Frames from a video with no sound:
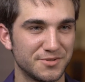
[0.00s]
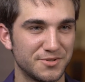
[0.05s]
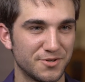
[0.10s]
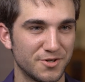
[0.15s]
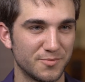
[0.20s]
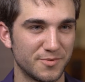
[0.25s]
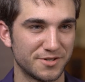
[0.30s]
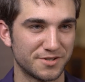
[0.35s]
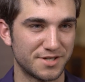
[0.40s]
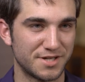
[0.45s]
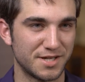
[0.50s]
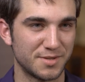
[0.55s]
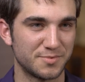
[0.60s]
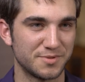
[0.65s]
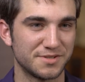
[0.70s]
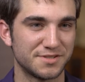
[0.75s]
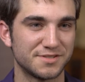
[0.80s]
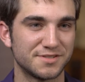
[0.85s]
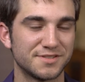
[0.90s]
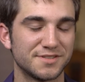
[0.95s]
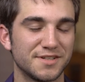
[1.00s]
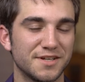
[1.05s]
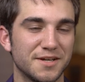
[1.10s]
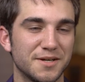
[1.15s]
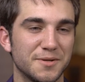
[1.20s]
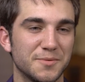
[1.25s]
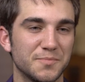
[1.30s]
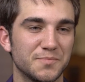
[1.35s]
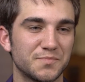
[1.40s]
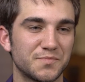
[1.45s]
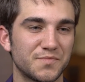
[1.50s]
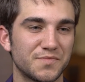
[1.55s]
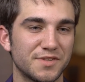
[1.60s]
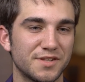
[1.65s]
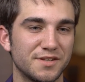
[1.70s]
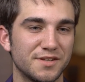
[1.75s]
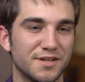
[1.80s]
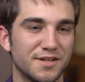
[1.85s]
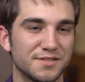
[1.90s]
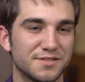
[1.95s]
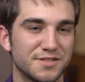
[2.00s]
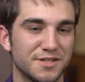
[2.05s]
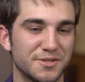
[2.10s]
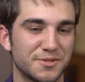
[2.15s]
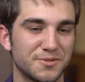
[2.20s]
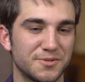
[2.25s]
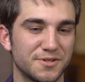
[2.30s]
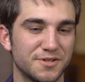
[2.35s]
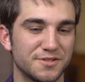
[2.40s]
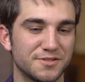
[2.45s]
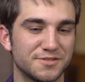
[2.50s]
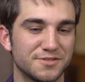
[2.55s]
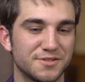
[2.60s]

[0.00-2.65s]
dorm on campus at Santa Clara,